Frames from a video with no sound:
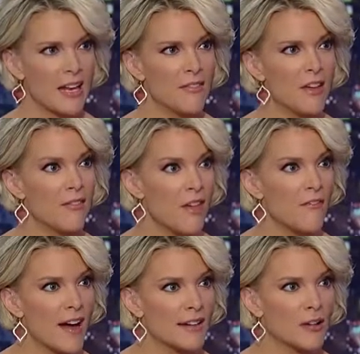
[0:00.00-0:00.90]
If, if they
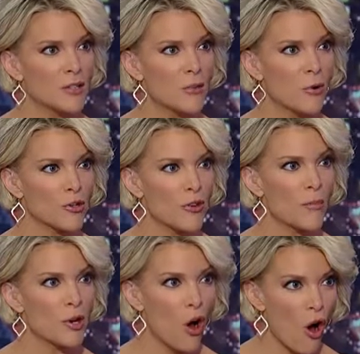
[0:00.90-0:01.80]
find out you support
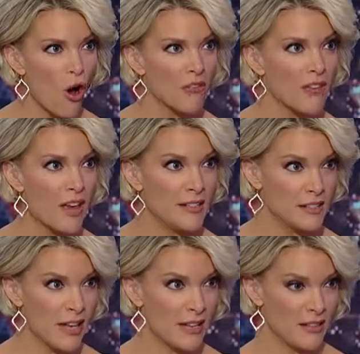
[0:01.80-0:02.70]
Trump at all, it's
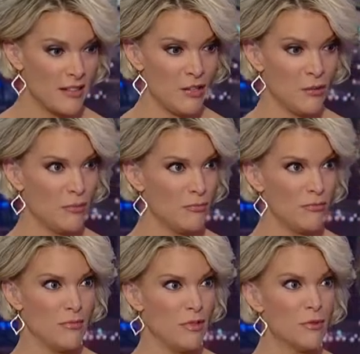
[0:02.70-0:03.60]
like you
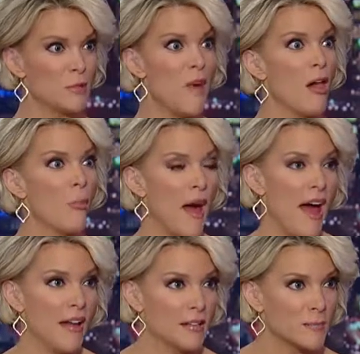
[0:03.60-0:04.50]
you smell
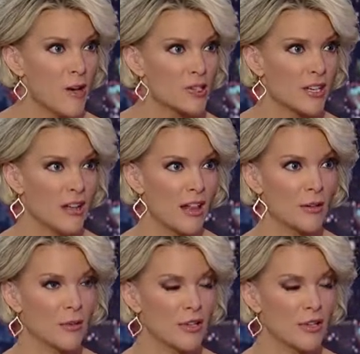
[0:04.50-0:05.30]
bad, especially I, in Hollywood.